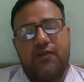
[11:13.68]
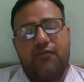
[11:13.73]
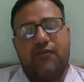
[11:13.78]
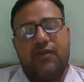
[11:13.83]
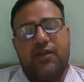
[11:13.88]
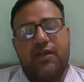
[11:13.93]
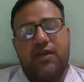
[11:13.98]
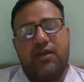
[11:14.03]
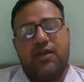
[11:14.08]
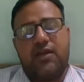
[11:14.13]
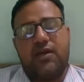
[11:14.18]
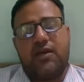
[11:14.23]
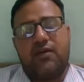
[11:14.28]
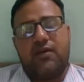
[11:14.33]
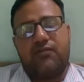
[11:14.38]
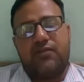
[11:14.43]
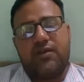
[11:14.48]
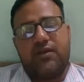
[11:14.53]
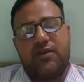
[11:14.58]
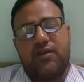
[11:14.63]
Weeding
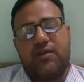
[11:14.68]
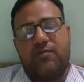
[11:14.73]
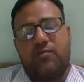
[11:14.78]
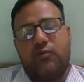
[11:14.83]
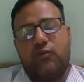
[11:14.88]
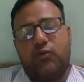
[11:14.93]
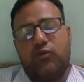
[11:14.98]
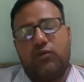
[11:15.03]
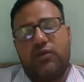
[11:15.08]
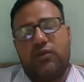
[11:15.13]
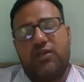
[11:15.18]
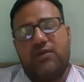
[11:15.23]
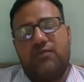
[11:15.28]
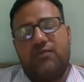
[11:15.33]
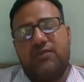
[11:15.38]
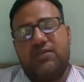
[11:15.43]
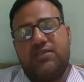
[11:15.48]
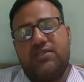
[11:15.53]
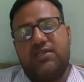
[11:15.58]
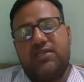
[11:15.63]
after boot leaf
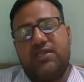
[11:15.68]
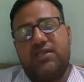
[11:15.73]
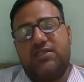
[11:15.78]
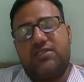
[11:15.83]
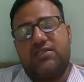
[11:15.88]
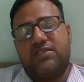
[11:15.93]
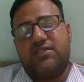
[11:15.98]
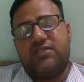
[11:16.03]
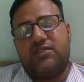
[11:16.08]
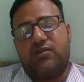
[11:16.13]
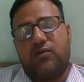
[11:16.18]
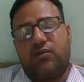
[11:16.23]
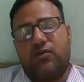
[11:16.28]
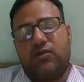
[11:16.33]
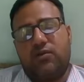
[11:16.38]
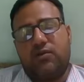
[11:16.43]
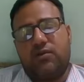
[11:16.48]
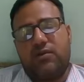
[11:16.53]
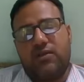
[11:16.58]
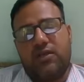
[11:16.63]
stage is
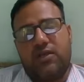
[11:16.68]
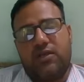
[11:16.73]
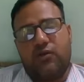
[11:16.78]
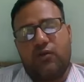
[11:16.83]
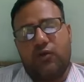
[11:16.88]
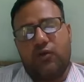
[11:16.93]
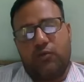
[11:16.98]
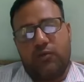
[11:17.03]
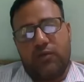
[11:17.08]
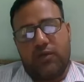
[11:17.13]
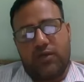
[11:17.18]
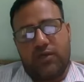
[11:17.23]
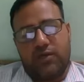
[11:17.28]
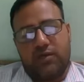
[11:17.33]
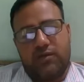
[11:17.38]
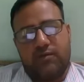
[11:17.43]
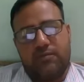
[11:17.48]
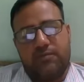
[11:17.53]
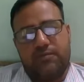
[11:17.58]
not economical.